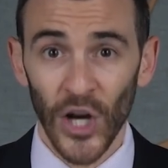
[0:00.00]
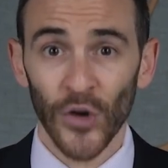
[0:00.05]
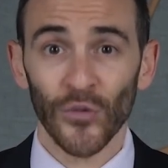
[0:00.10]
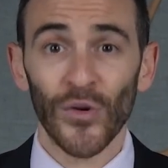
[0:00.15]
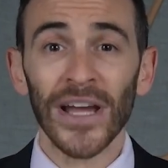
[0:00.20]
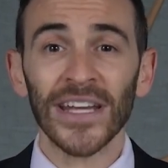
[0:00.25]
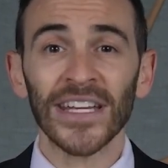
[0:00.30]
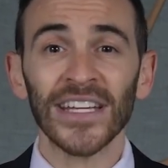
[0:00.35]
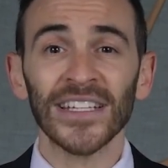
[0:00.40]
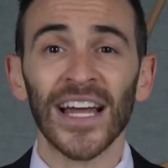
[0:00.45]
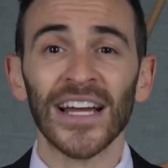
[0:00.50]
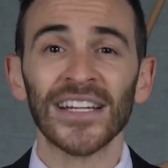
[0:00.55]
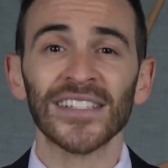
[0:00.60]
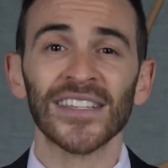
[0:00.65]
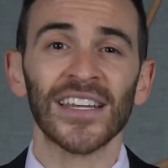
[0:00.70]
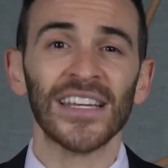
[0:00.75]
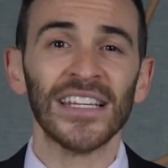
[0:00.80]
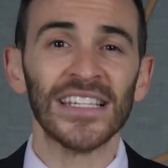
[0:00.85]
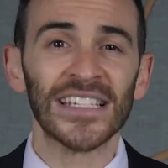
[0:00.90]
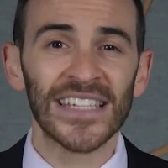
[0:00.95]
recognize
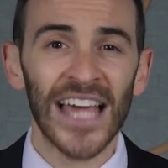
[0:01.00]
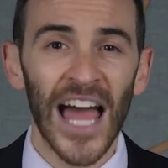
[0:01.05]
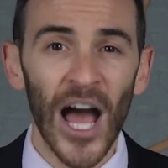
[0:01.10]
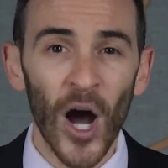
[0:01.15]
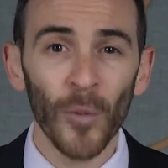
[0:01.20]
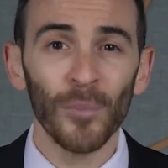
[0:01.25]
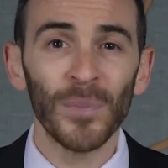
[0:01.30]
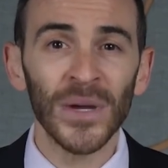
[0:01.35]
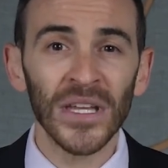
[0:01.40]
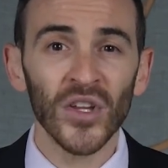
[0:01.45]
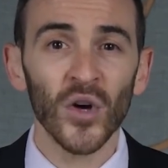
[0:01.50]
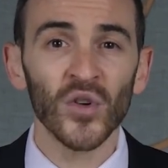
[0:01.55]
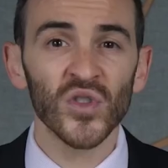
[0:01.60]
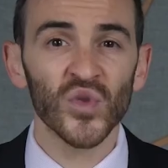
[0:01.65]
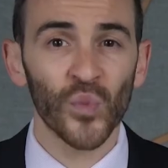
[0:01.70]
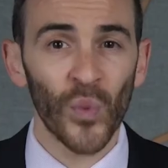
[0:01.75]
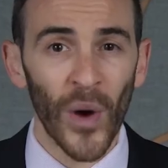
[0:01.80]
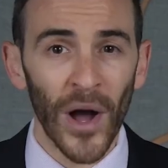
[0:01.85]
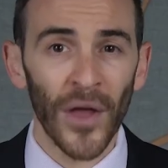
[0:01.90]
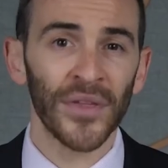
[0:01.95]
that he's helping those
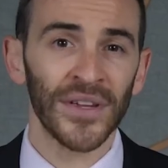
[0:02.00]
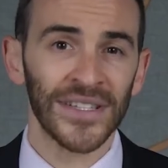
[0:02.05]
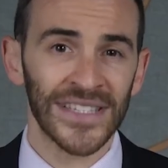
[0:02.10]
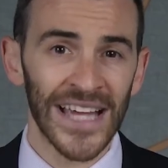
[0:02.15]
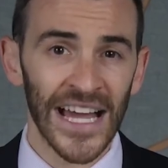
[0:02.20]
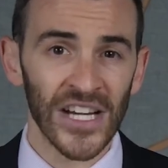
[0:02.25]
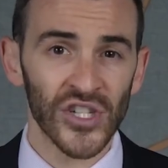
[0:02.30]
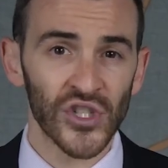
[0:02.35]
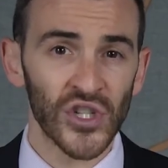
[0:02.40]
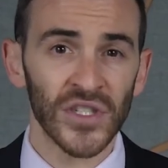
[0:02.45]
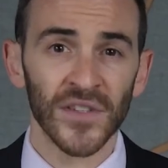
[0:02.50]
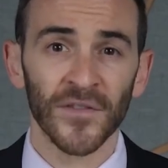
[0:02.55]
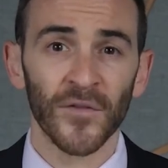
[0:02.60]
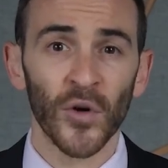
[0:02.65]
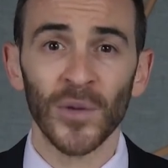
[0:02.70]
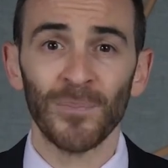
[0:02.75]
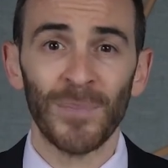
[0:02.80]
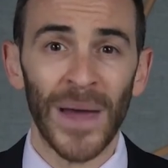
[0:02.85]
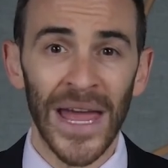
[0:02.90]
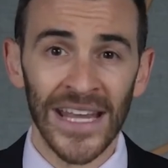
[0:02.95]
wealthy tax cheats
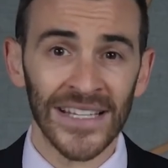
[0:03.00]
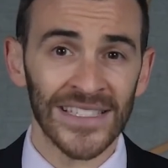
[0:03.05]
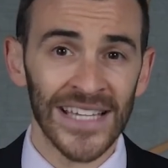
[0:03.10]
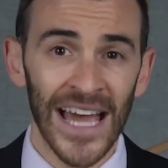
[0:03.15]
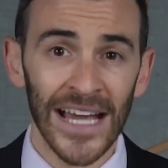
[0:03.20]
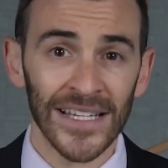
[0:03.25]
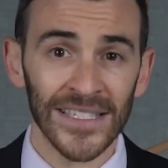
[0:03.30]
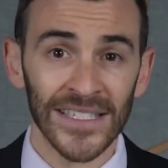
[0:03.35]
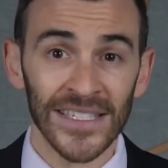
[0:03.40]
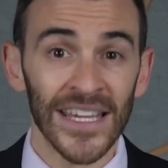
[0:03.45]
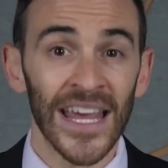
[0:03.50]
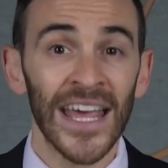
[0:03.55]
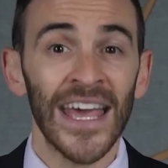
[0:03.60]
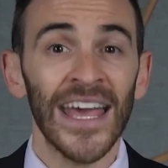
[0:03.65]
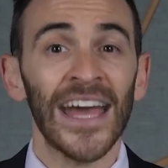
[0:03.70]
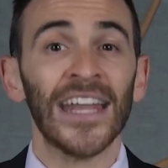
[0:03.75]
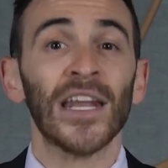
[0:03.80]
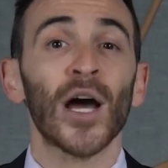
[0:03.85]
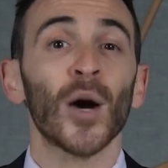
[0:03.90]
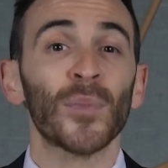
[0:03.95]
avoid paying taxes
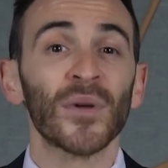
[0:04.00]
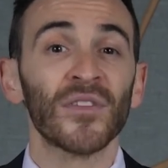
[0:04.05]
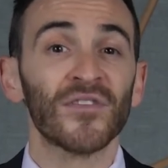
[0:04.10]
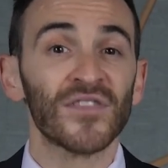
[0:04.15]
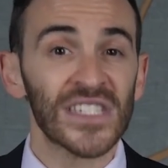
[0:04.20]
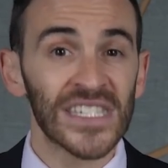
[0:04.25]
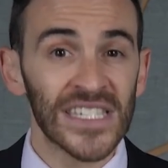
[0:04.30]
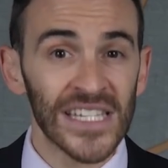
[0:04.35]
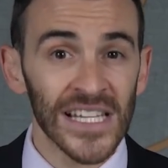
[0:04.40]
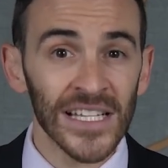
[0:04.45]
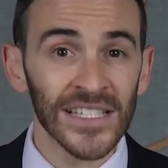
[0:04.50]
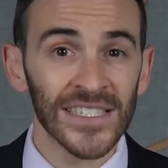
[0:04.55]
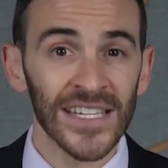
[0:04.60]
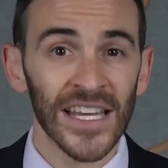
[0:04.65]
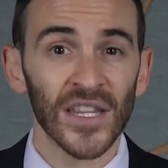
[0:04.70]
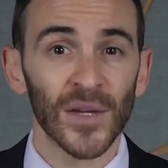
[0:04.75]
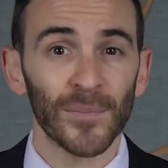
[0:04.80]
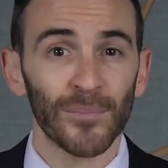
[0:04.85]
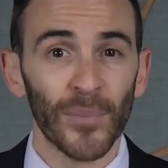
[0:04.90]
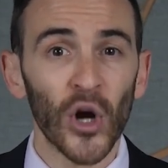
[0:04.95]
and helping
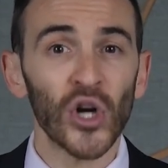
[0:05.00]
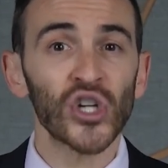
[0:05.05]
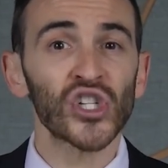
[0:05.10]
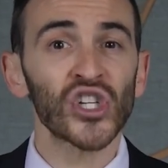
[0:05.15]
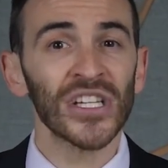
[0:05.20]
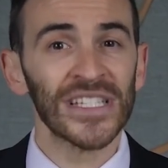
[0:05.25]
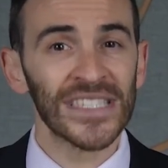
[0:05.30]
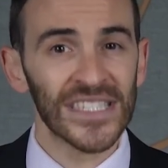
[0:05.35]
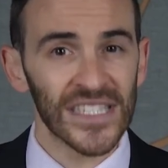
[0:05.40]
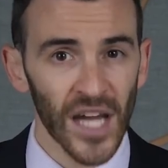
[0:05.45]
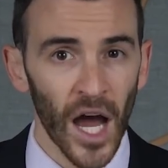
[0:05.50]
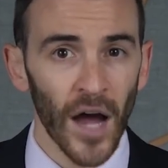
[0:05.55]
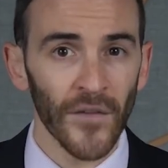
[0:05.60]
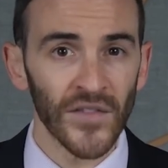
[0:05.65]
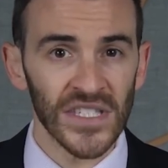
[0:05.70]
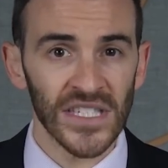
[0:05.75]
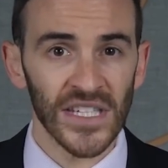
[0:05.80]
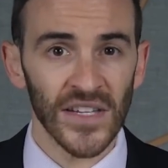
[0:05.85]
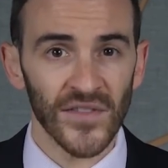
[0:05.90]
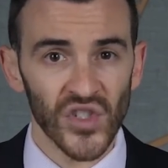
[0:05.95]
facilitate the partial
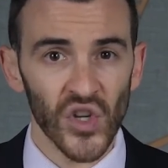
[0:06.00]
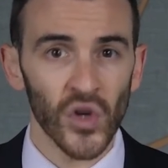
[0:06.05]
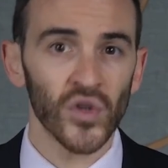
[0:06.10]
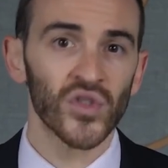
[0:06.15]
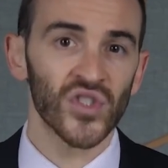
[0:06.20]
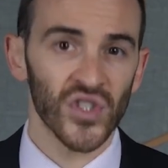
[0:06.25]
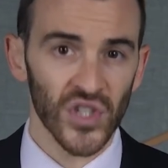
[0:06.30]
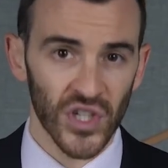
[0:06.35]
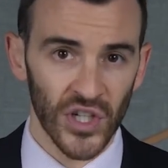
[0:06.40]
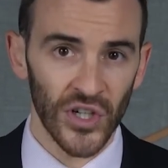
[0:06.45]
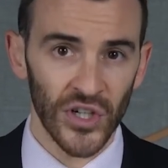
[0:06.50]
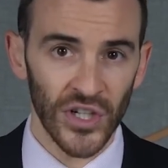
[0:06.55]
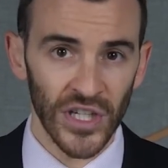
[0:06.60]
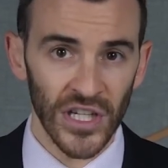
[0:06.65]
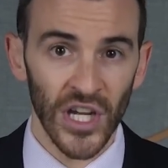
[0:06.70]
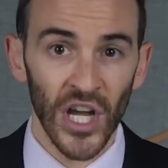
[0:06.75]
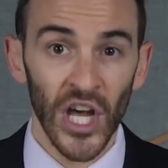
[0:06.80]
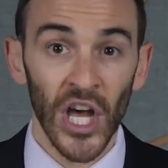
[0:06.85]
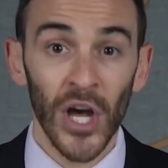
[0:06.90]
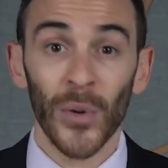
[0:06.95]
insolvency of Social
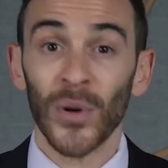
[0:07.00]
Security,